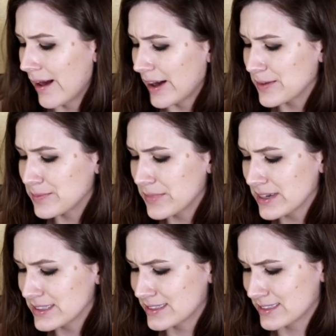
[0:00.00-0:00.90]
I
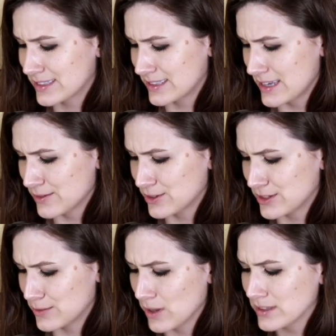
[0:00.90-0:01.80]
must see if
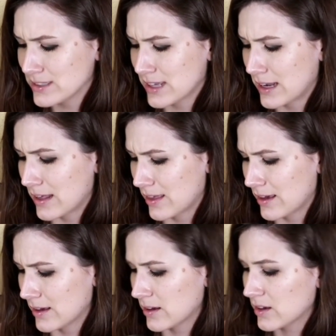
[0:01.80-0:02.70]
she wants
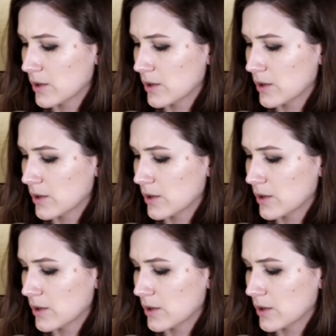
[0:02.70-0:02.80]
anything."